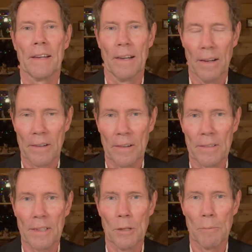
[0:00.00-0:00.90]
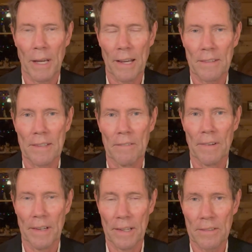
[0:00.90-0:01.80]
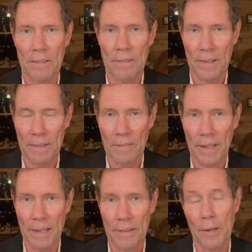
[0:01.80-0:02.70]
Congress can pass the financial freedom plan.